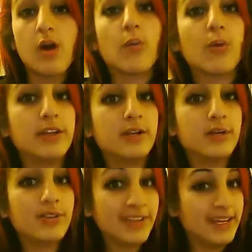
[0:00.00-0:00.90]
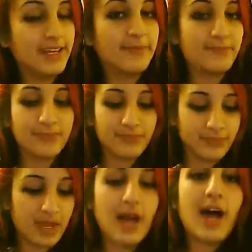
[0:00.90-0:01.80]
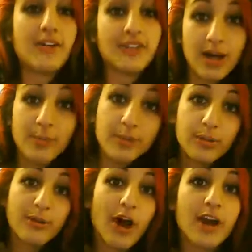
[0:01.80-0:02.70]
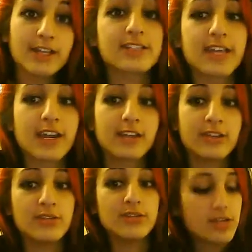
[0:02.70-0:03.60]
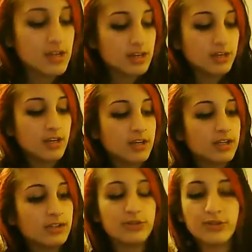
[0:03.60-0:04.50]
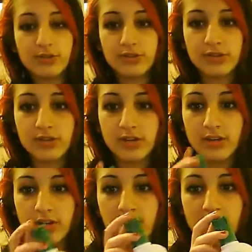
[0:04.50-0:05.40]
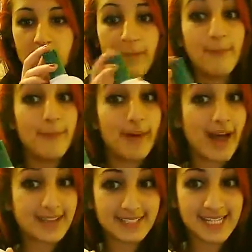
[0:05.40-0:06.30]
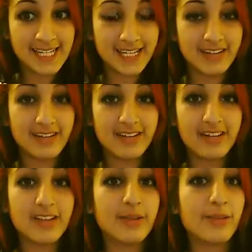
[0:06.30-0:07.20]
When you clean it, I have a couple of products that I use. You can use Bactine. The